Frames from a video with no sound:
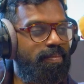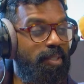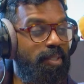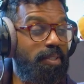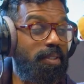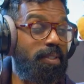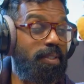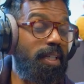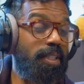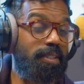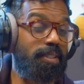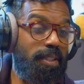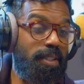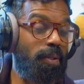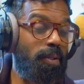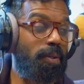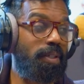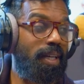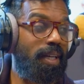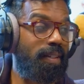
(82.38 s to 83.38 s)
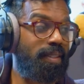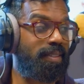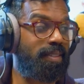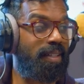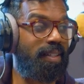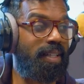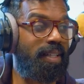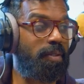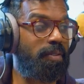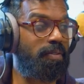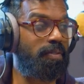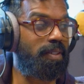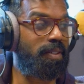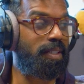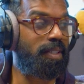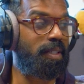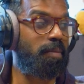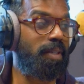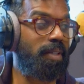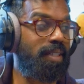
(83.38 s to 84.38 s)
Okay. It's the ongoing dilemma for
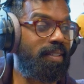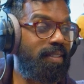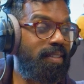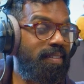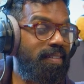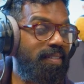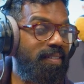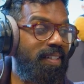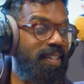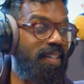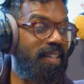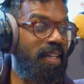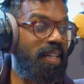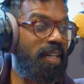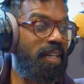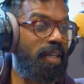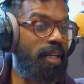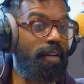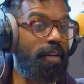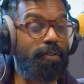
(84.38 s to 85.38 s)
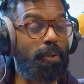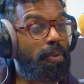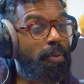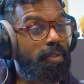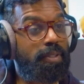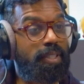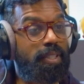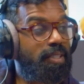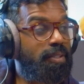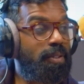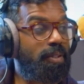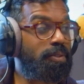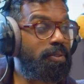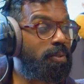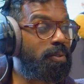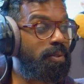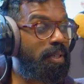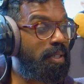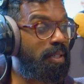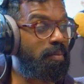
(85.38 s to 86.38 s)
the comedian. Right. If you're not
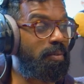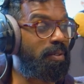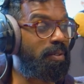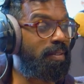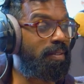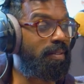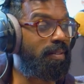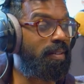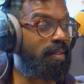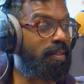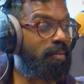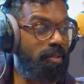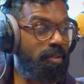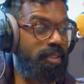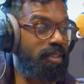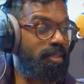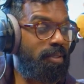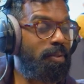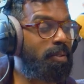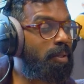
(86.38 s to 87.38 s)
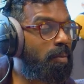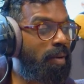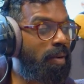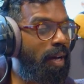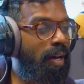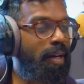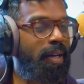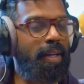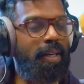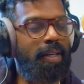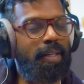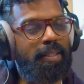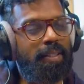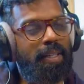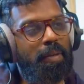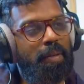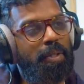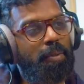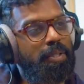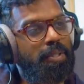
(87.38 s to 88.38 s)
disgruntled anymore, what do you talk about?
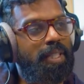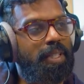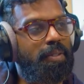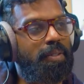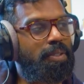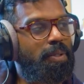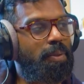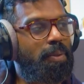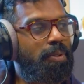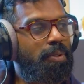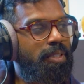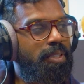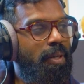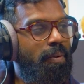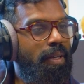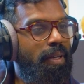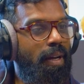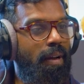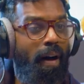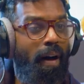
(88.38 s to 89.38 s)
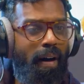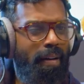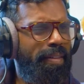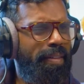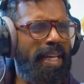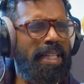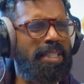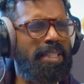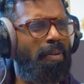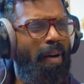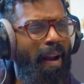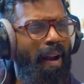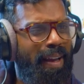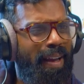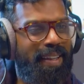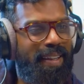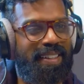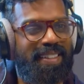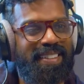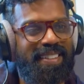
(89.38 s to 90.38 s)
Nobody wants to hear a tour show where you go, oh, everything's
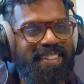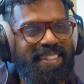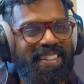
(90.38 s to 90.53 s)
great.